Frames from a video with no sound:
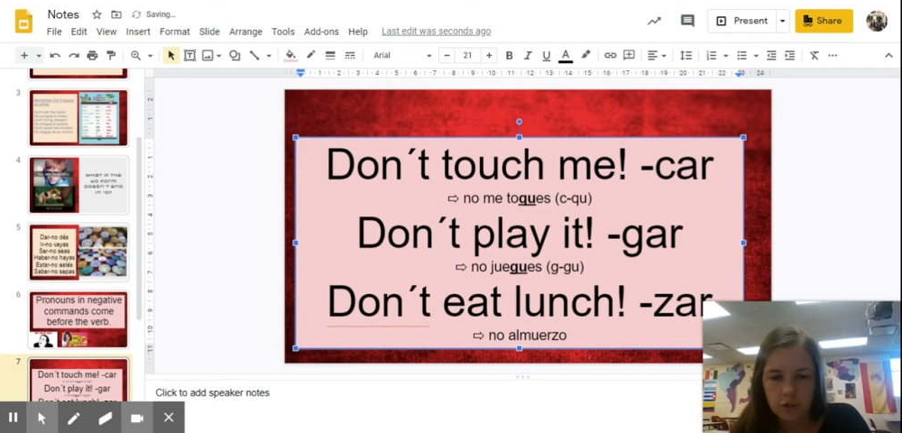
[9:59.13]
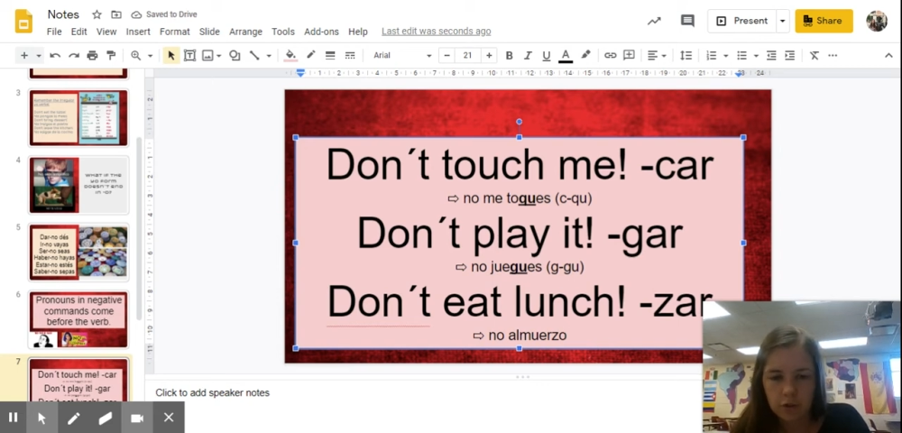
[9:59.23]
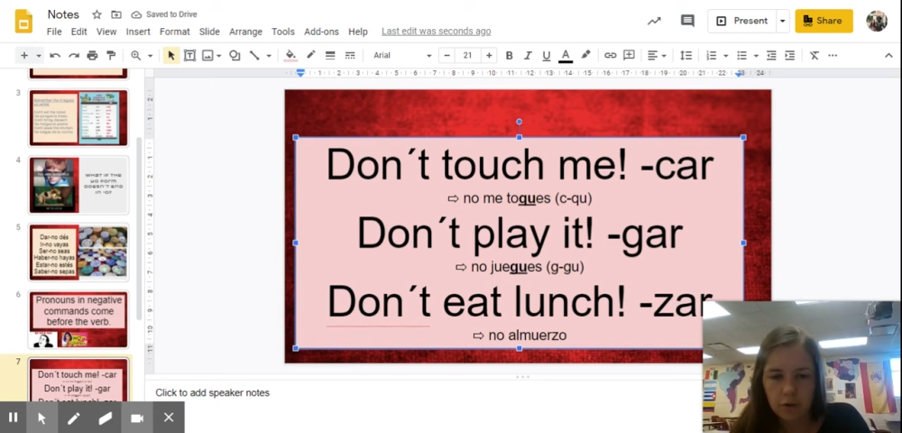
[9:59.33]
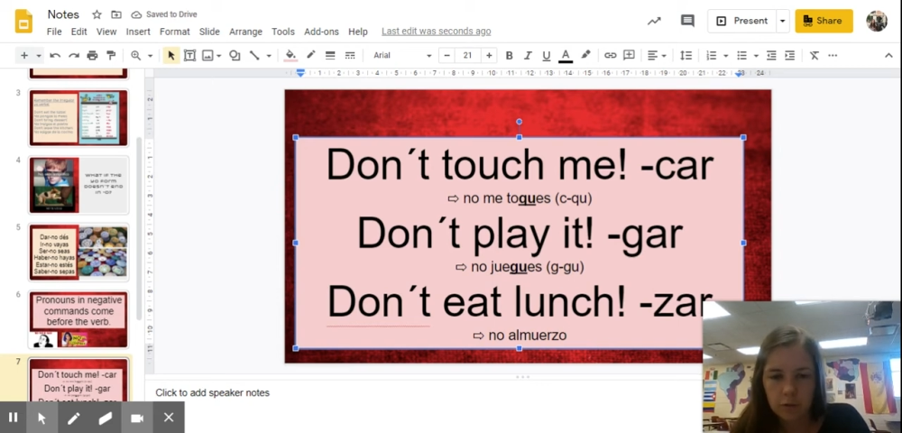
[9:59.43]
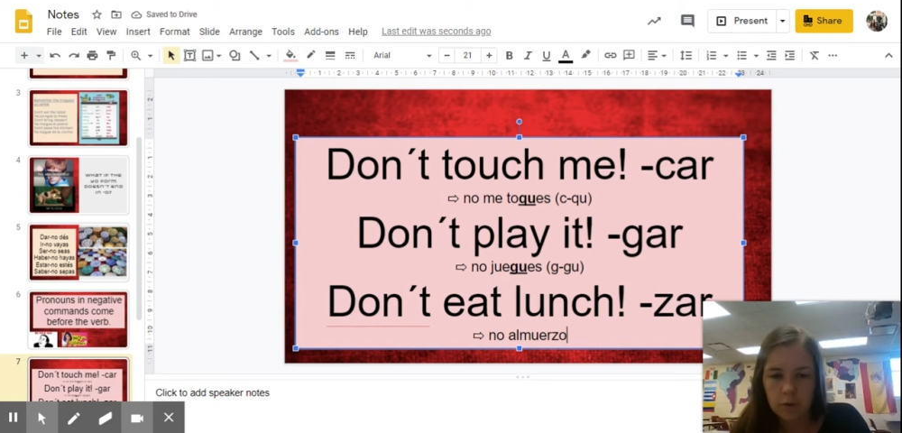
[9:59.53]

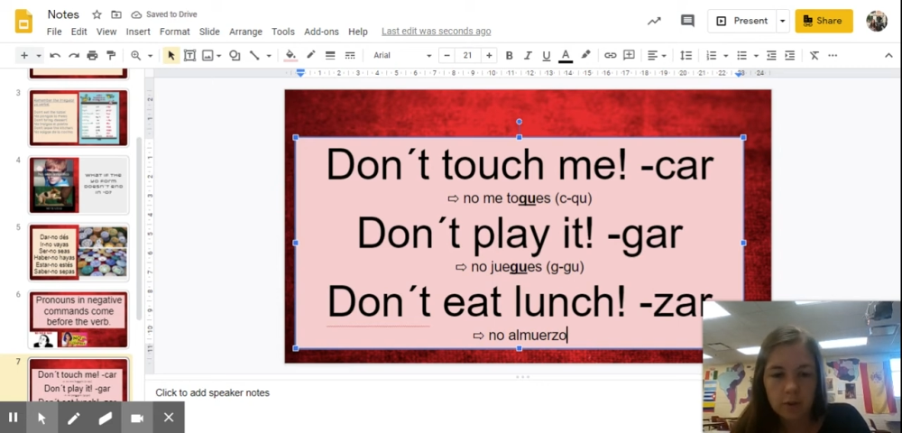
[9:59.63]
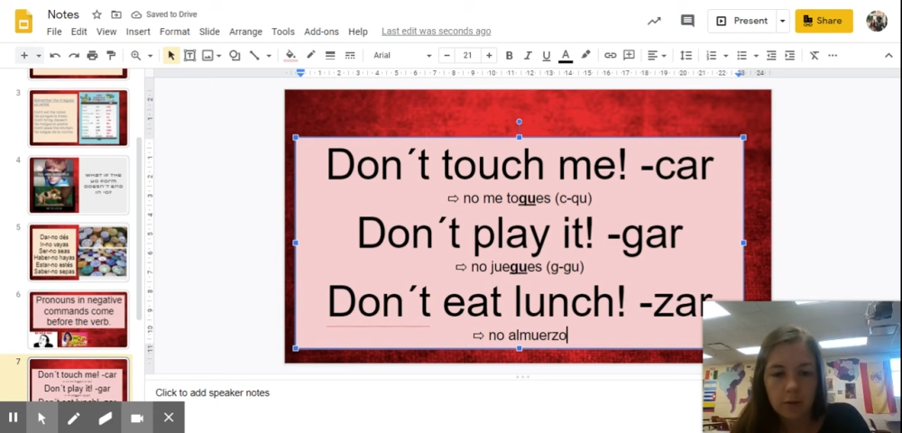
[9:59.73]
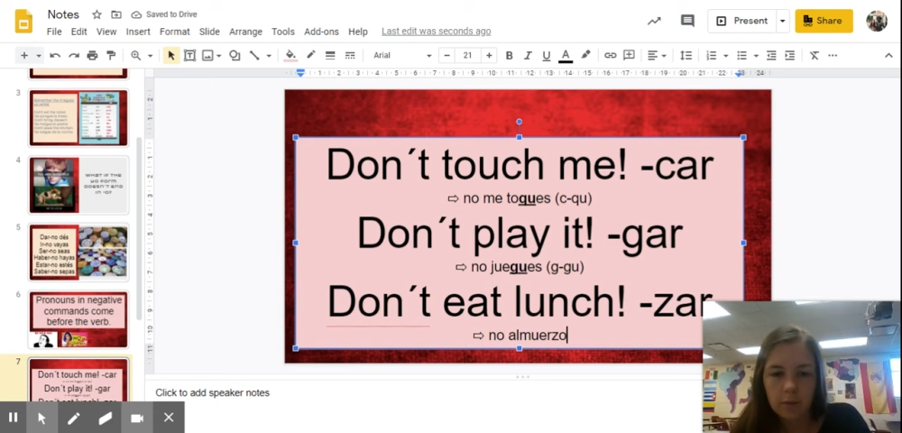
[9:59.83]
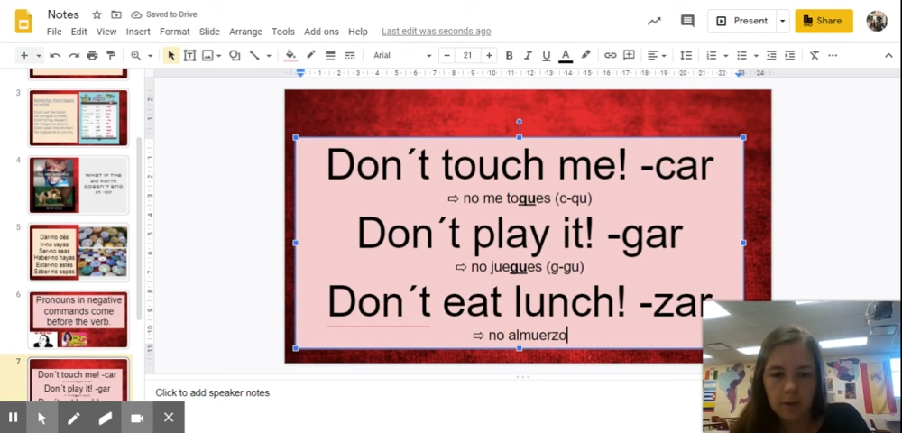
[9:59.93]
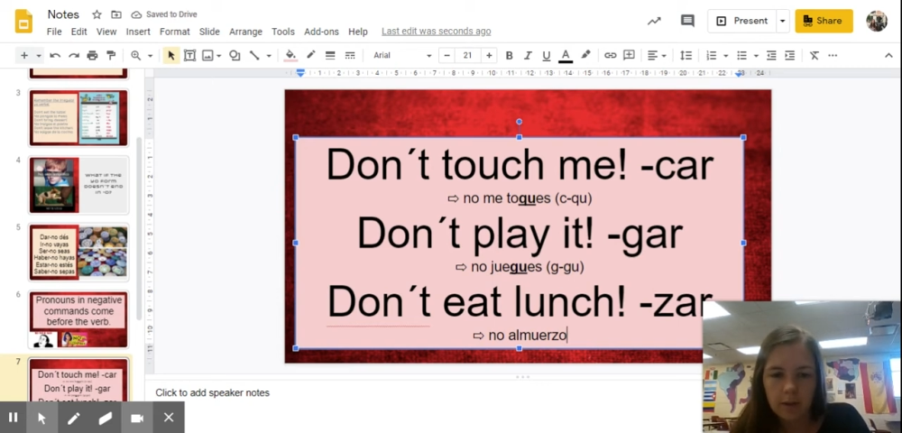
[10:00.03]
changes O
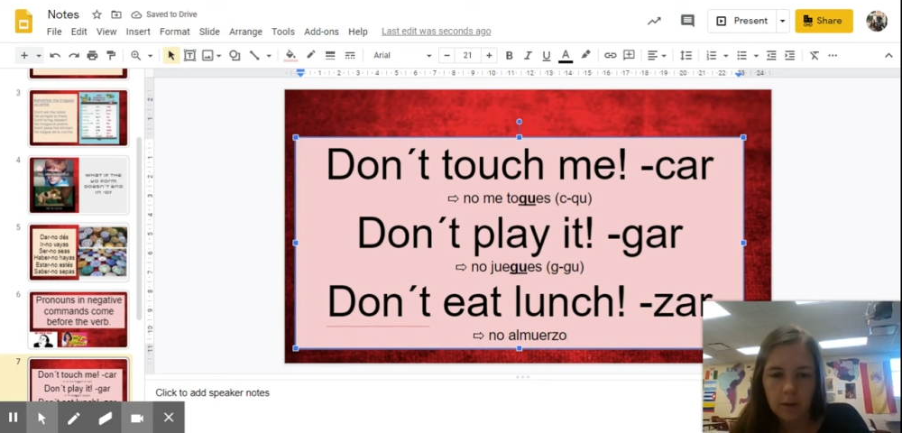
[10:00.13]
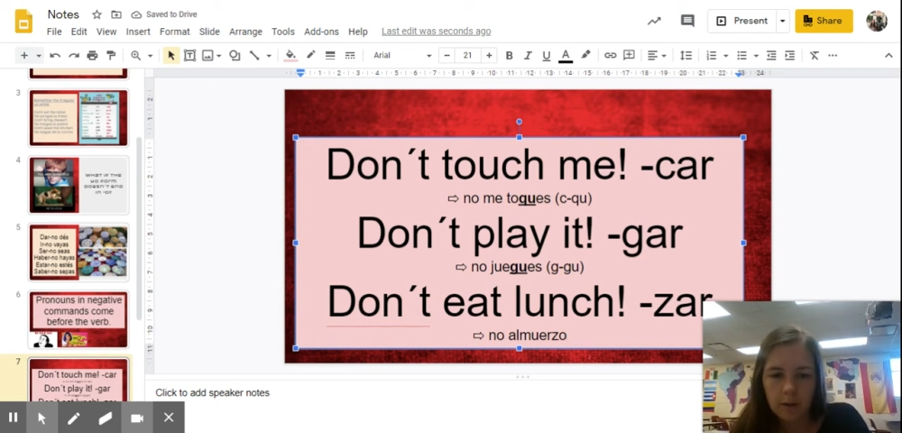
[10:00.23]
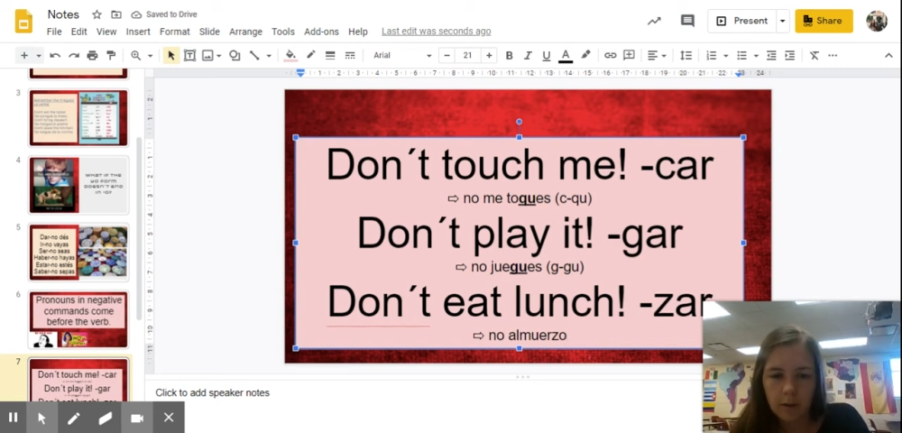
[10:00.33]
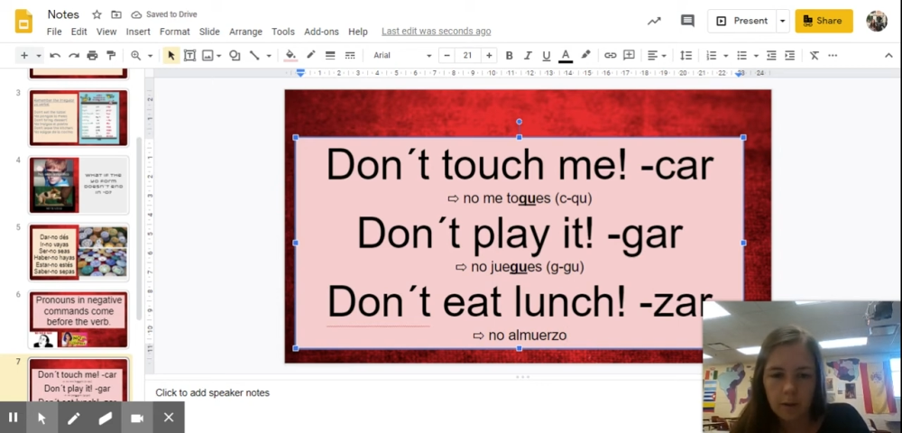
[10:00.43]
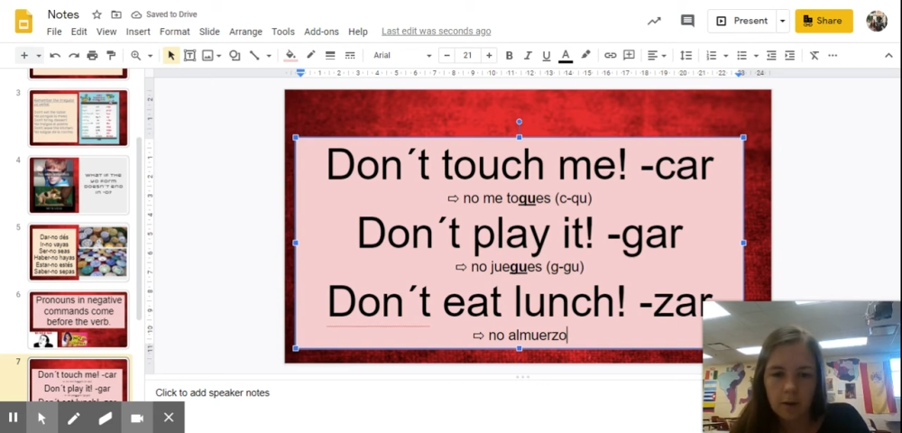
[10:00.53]
to
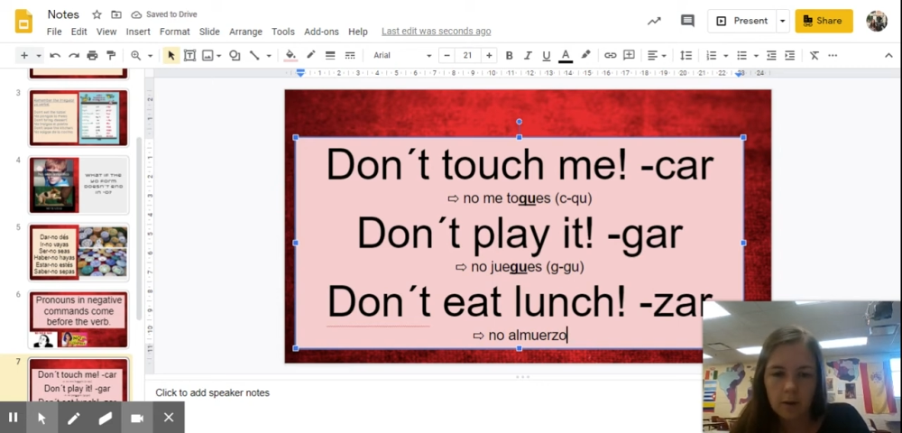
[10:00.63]
UE.